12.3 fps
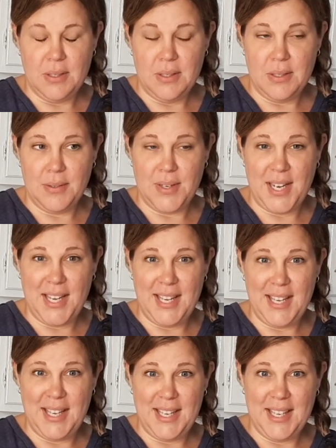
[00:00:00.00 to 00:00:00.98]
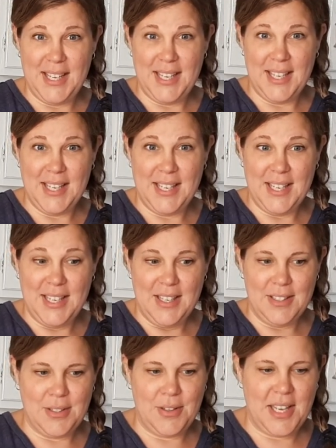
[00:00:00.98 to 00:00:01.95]
All right,
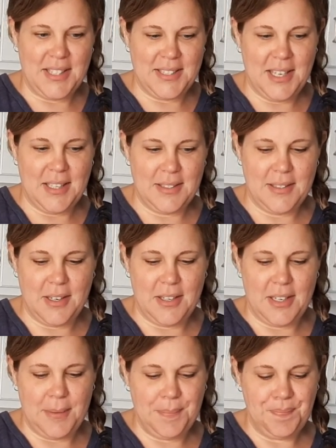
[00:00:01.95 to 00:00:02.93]
so let's get started.